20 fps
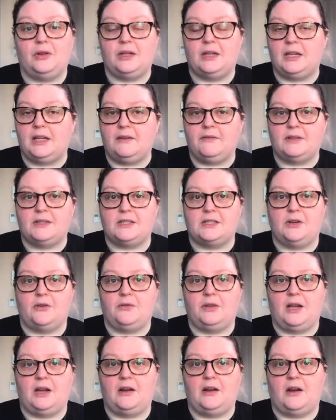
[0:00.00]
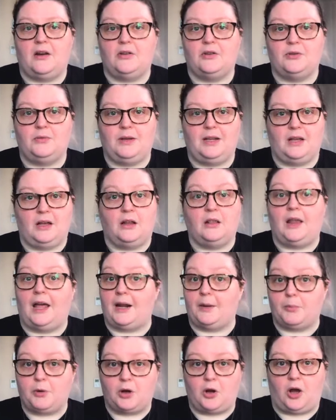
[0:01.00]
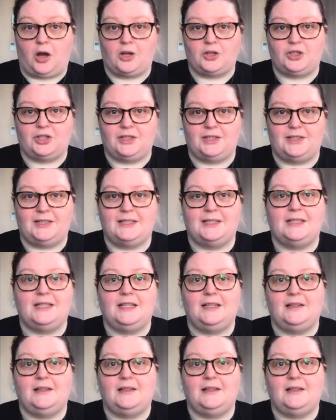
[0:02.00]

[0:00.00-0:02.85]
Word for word: and even so, they are doing a lot of precautions